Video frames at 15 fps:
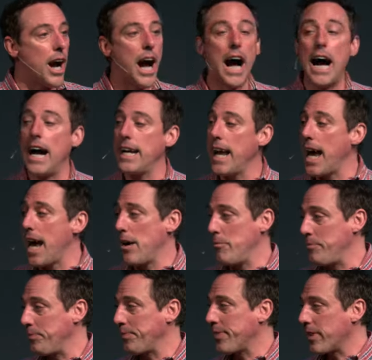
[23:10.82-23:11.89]
I am.
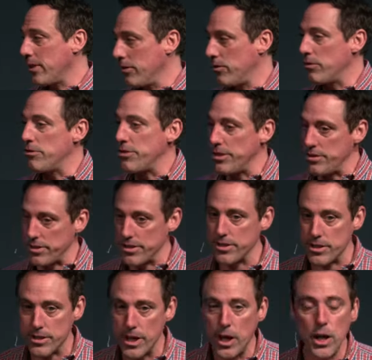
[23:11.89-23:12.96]
And so Jesus
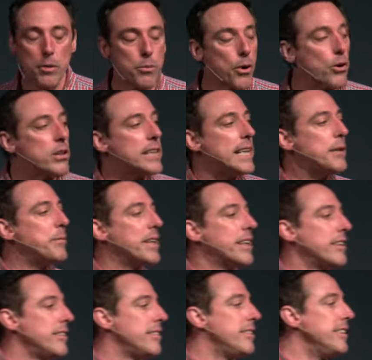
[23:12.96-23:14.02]
is proclaiming
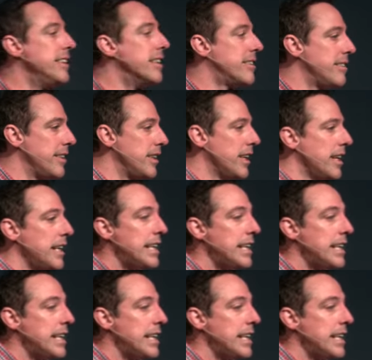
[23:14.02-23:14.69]
his deity.